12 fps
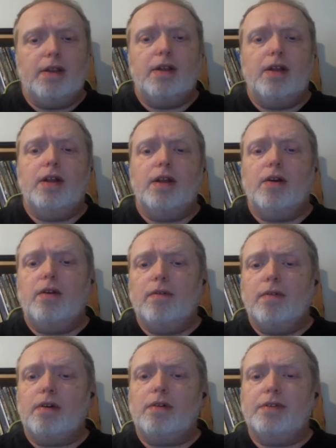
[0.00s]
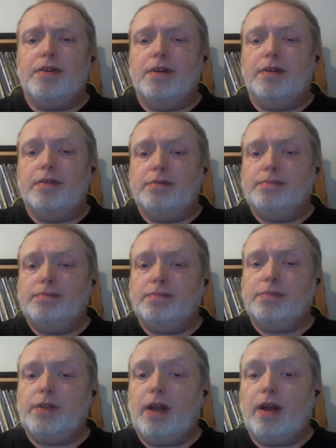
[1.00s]
Overall tone,
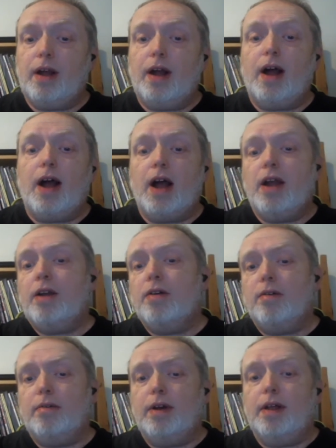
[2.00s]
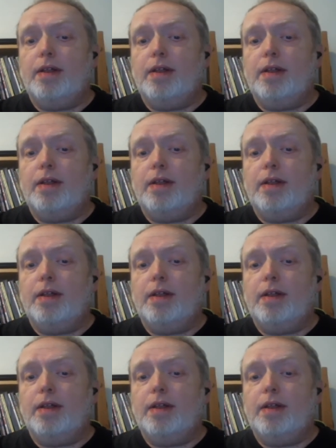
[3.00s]
I go with